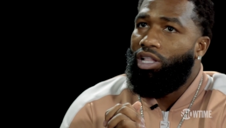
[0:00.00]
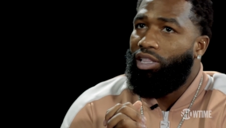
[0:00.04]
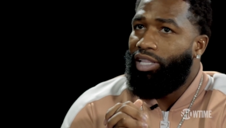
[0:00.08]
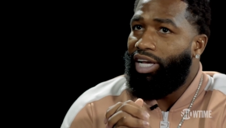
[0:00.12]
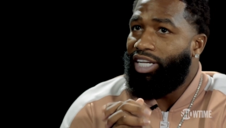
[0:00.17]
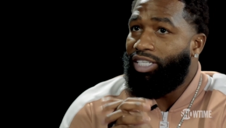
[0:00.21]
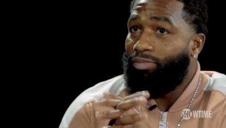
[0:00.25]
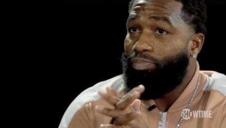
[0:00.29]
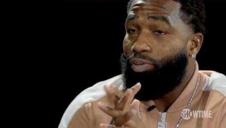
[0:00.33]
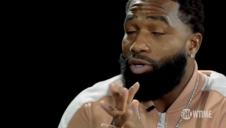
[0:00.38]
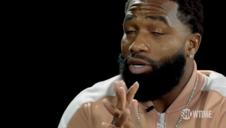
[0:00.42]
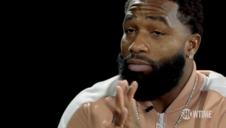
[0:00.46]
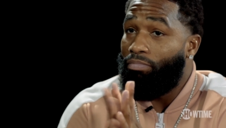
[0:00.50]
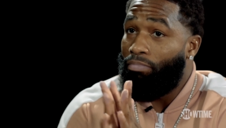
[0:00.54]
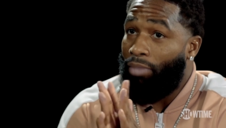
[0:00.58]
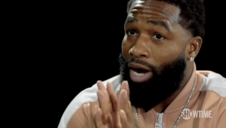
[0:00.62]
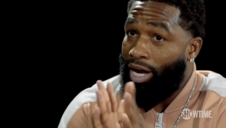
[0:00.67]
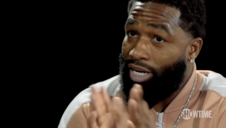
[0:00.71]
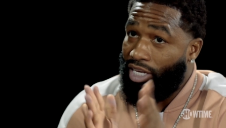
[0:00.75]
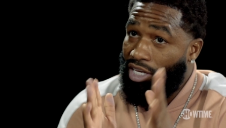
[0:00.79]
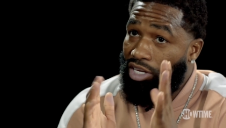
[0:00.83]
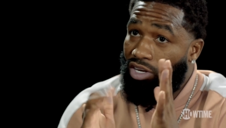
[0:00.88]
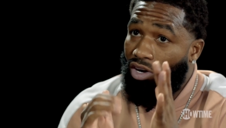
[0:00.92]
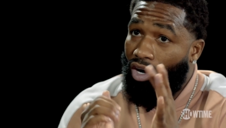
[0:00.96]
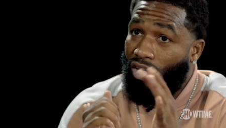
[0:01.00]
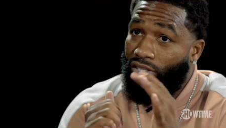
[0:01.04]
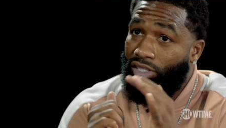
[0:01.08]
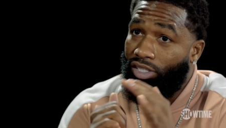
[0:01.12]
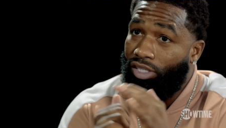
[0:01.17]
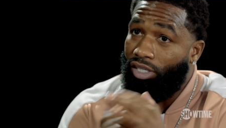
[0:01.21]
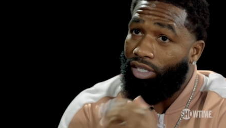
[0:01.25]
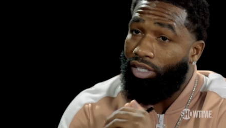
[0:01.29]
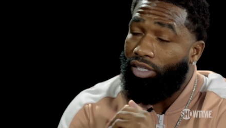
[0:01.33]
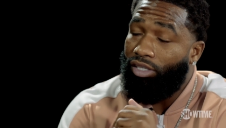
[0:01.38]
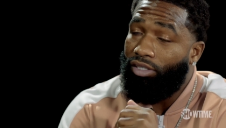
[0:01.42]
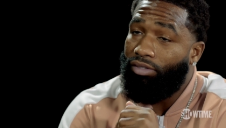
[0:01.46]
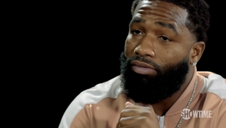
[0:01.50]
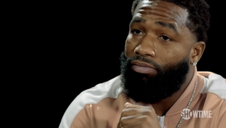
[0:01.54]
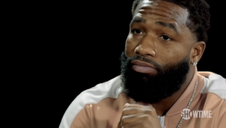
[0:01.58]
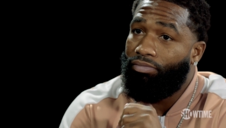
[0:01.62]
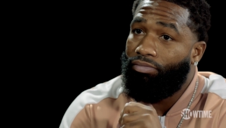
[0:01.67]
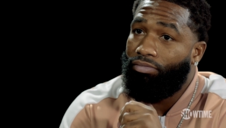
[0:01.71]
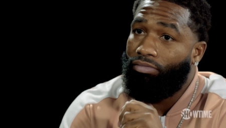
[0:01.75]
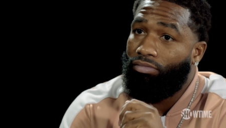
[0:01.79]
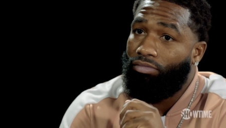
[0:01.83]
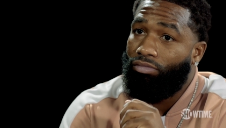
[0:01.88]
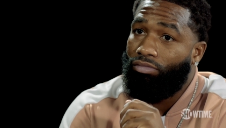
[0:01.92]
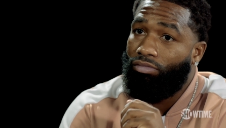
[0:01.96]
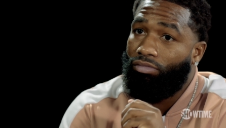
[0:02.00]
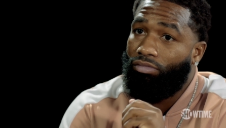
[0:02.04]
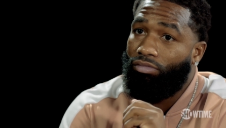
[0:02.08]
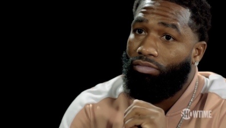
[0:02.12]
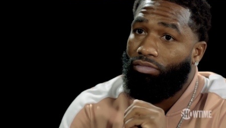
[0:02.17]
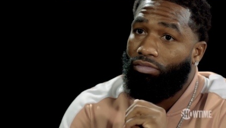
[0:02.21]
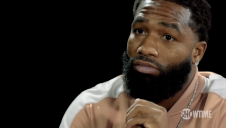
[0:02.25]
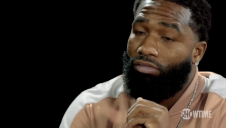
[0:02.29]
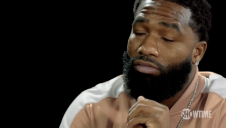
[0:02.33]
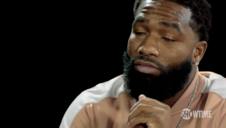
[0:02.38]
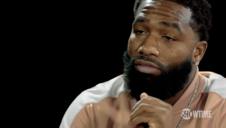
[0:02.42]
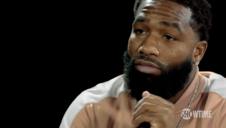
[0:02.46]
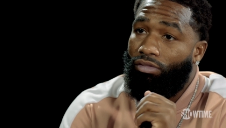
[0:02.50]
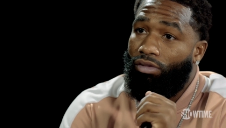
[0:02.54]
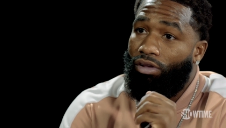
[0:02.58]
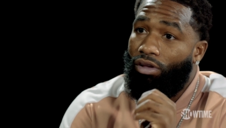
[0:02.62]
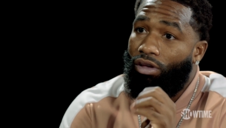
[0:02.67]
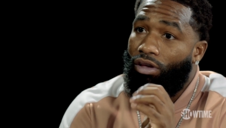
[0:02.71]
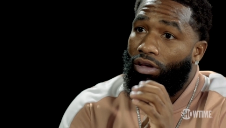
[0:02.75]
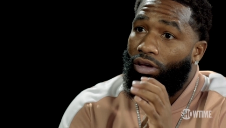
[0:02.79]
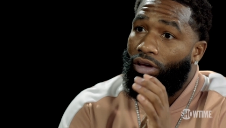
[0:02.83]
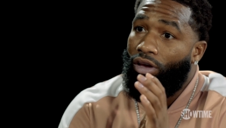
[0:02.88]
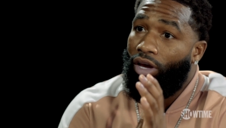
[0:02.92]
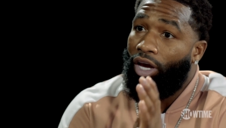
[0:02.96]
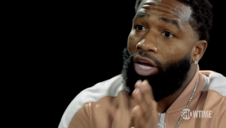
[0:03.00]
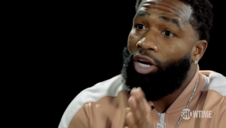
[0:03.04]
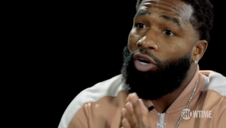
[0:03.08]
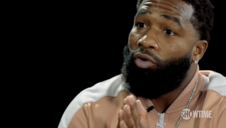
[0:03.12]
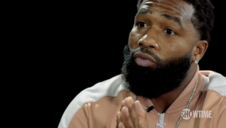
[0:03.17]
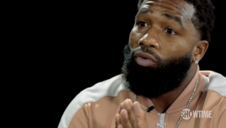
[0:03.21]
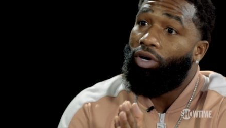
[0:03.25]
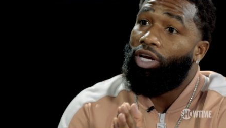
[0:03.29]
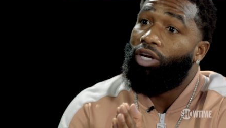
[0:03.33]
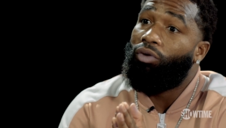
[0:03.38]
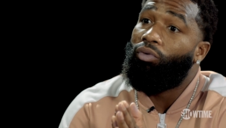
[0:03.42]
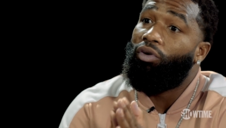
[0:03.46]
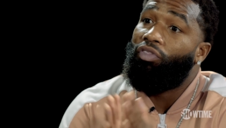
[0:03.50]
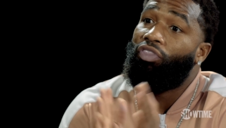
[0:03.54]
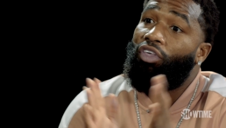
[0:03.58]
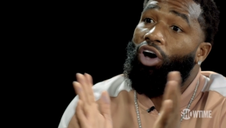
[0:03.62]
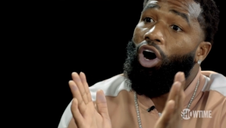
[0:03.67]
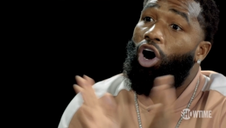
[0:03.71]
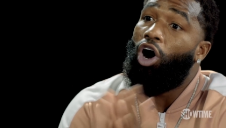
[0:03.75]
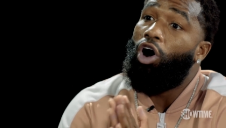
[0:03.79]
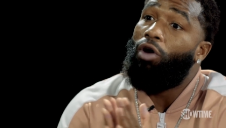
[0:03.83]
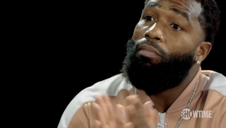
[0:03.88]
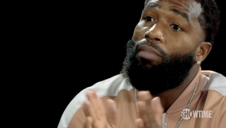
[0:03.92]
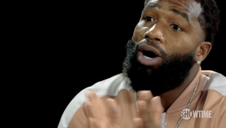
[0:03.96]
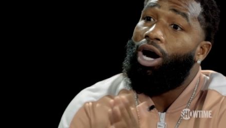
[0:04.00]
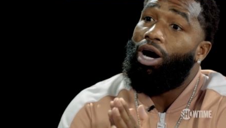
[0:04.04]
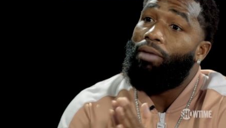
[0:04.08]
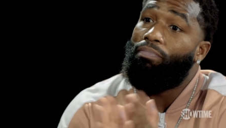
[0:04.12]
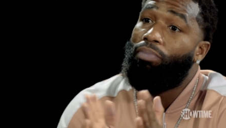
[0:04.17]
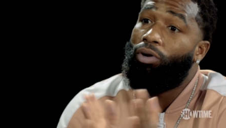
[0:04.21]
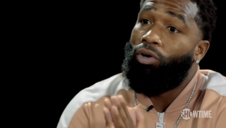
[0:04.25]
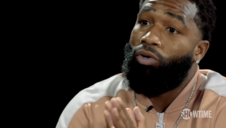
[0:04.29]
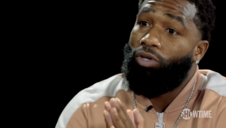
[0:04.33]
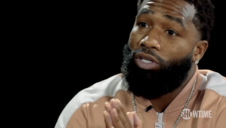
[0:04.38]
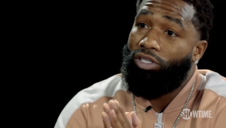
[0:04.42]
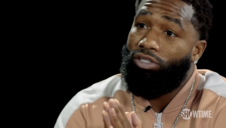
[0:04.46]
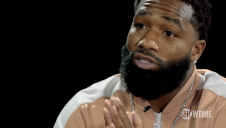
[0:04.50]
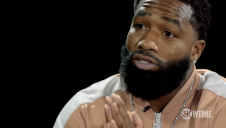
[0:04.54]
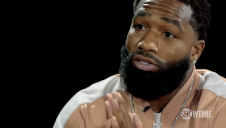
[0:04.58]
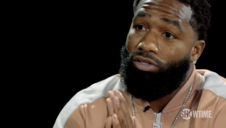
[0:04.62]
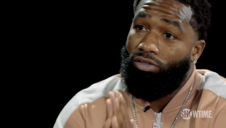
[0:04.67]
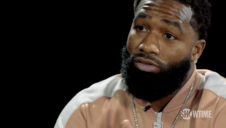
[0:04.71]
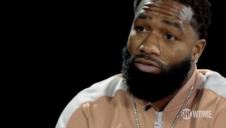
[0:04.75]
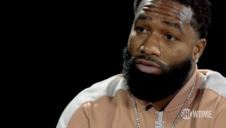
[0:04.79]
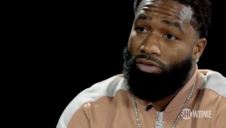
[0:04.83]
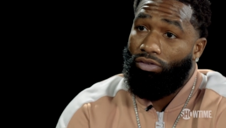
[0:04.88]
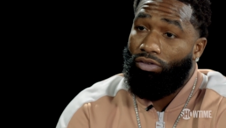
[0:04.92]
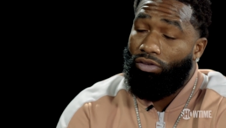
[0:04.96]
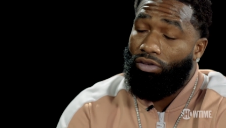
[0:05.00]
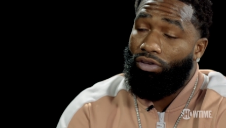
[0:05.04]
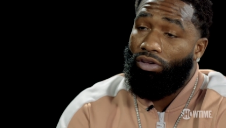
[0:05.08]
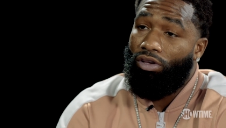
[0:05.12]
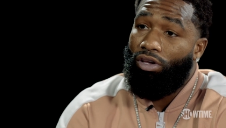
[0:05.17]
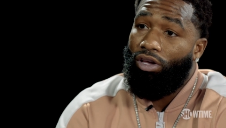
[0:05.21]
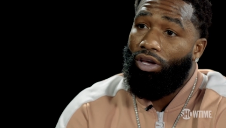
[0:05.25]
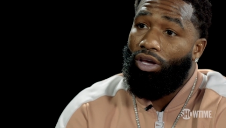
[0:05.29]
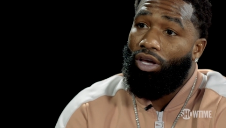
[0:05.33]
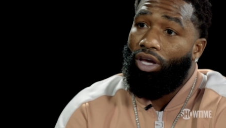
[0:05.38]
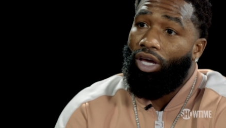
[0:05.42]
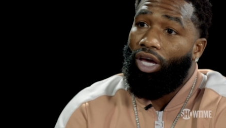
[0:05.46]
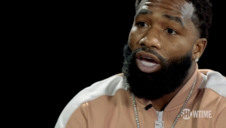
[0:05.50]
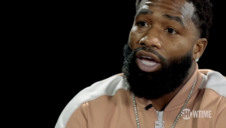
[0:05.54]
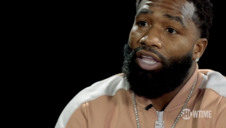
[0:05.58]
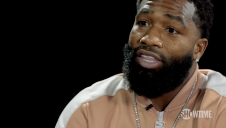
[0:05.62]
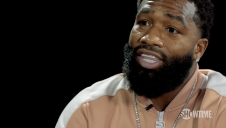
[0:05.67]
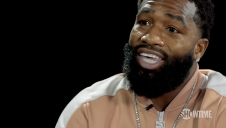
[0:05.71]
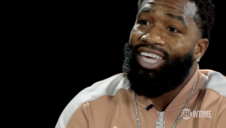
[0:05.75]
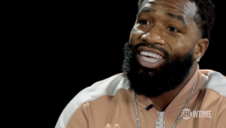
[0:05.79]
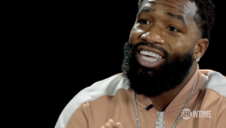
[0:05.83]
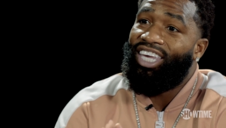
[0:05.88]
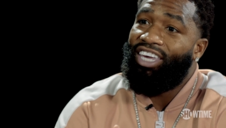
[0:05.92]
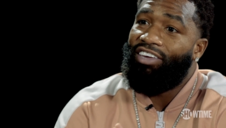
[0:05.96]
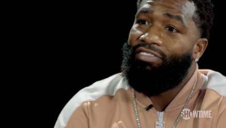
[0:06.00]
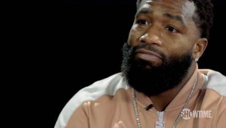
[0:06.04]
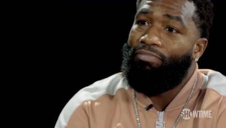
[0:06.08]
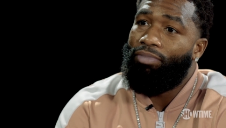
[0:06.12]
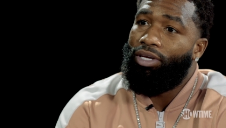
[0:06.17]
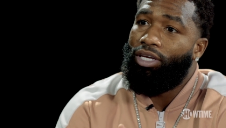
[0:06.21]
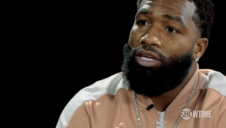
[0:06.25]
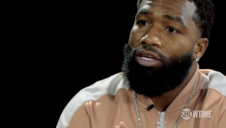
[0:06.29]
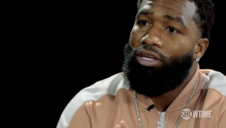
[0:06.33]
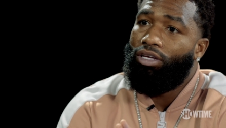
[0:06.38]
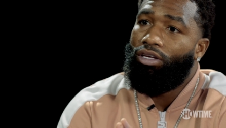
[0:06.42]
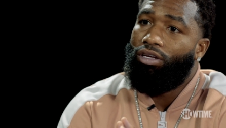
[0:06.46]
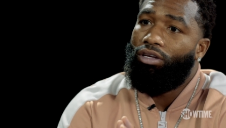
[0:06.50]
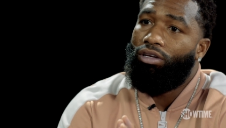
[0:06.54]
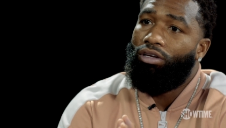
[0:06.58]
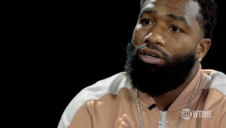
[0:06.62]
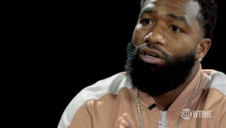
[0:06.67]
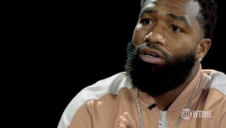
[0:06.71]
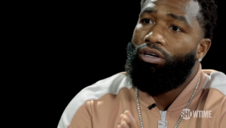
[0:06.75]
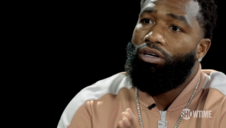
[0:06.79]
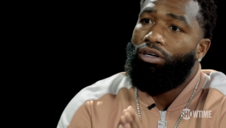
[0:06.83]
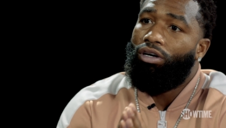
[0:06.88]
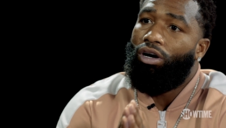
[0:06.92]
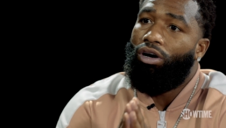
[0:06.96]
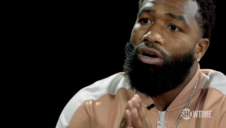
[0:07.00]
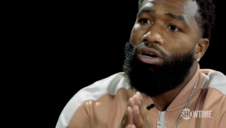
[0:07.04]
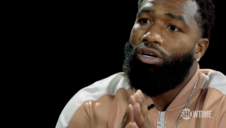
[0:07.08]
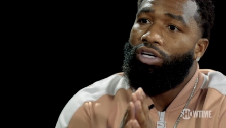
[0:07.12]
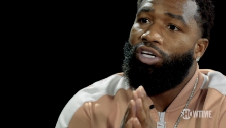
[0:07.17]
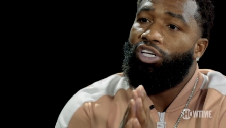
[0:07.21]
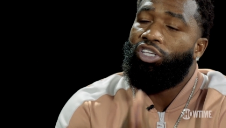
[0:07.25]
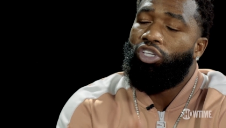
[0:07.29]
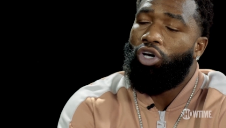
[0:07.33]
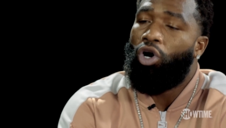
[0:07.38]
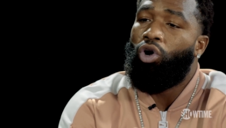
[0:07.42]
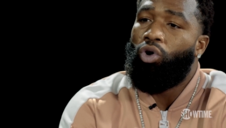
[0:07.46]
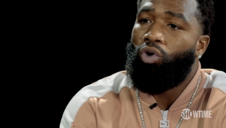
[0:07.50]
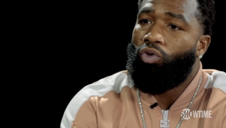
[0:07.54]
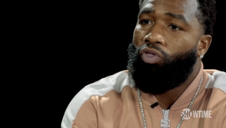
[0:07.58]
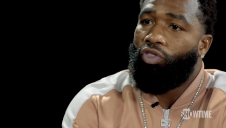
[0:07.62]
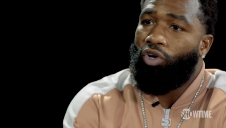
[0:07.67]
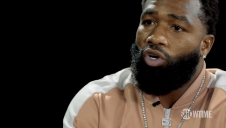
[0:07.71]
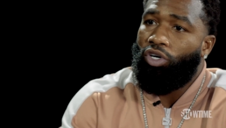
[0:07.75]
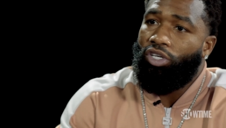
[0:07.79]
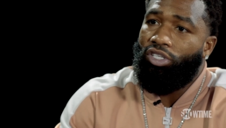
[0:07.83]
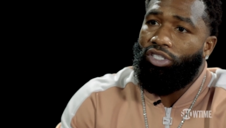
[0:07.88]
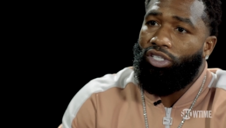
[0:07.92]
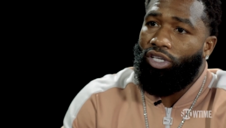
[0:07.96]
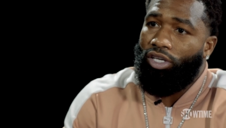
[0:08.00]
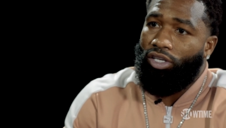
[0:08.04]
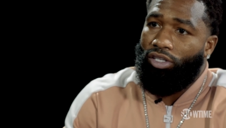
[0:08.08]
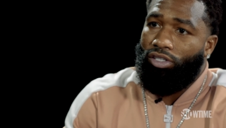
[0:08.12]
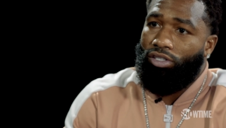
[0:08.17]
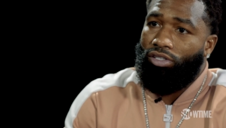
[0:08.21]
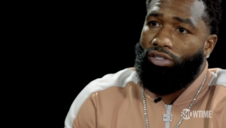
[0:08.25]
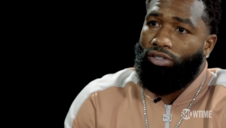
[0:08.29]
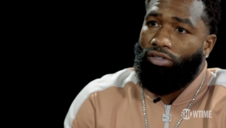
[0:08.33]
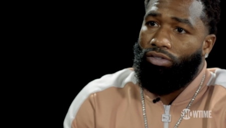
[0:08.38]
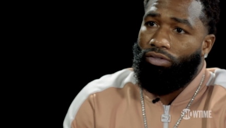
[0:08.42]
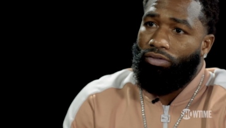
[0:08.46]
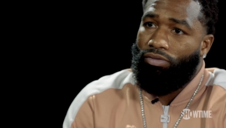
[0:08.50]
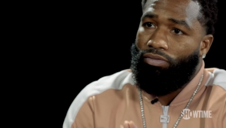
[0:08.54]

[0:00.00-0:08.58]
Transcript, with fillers: Let's put Mikey Garcia in a ring with all my opponents, and then give me his whole thirty six.